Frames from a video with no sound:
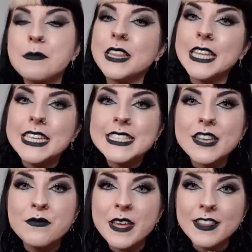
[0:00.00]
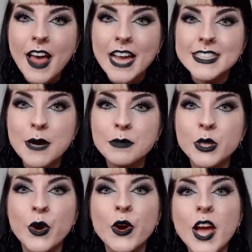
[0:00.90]
please give me a like down
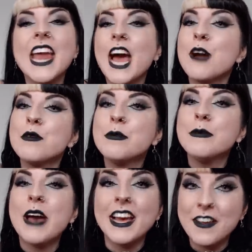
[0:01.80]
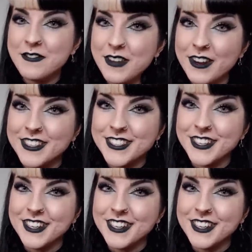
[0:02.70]
below and I will be back very soon.